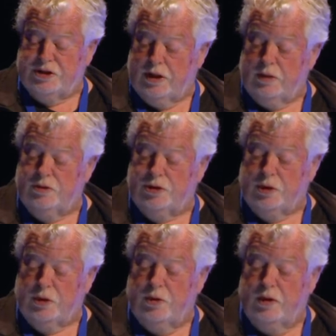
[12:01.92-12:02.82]

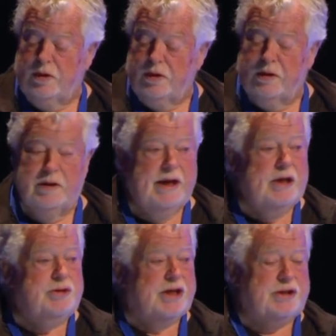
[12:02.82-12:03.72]
CO2.
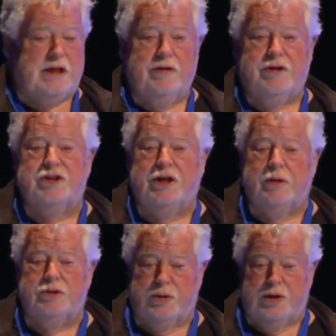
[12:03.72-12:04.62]
Interestingly, the
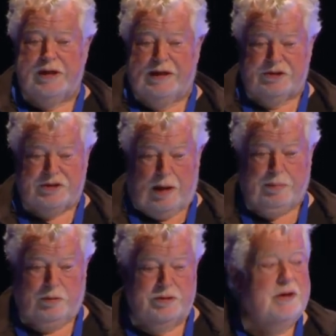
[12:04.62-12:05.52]
CO2 in here has
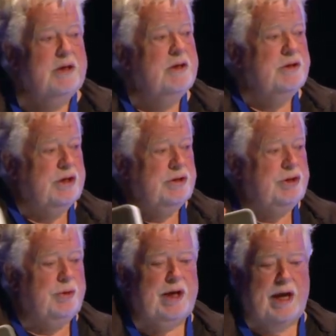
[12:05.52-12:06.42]
doubled
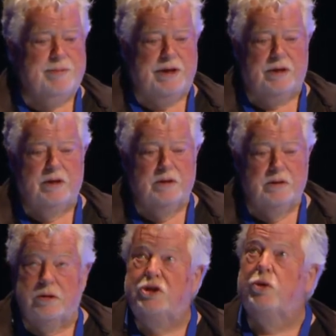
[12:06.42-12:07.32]
since you came in.
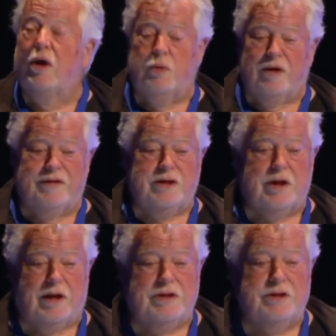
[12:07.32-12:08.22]
And it's quite well
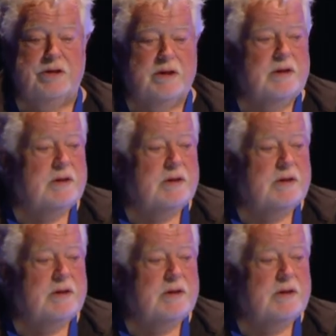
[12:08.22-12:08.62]
ventilated.